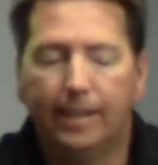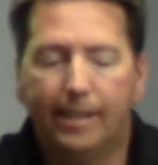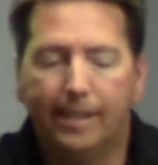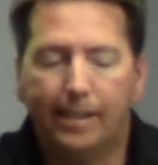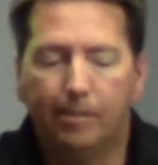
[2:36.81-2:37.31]

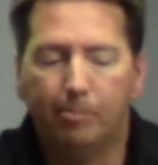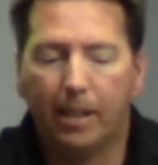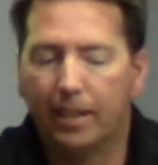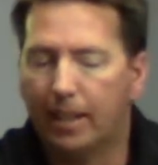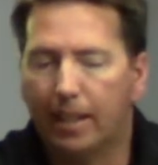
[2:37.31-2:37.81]

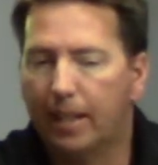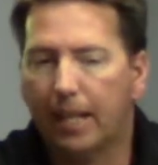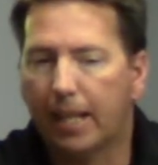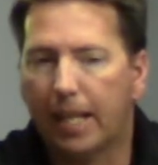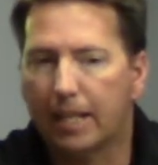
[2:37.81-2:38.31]
And then
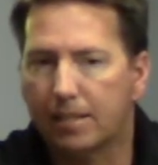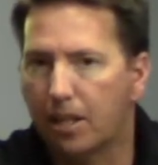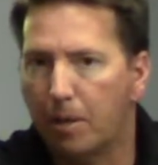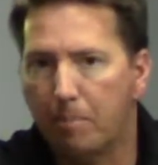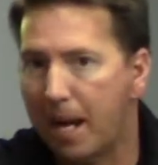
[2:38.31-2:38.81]
again, is
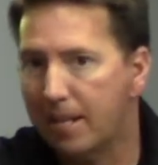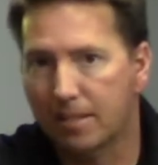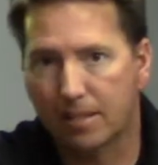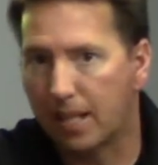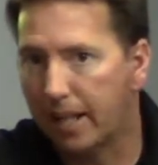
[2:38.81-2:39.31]
there a maze
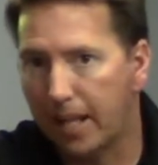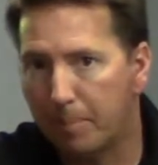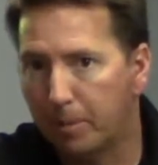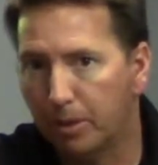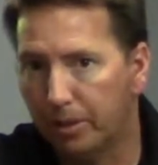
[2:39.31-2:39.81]
inside
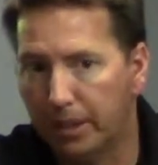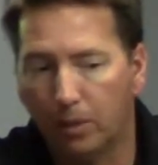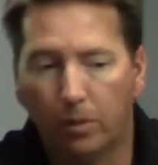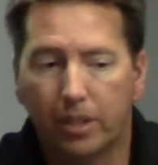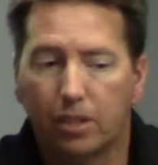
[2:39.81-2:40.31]
that building,
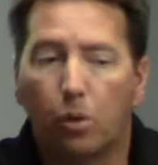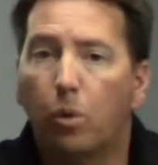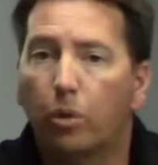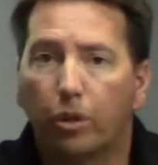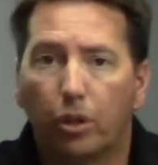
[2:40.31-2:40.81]
or is it a
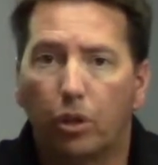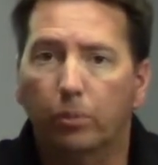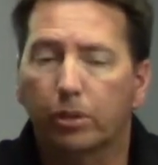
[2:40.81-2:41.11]
hoarder home?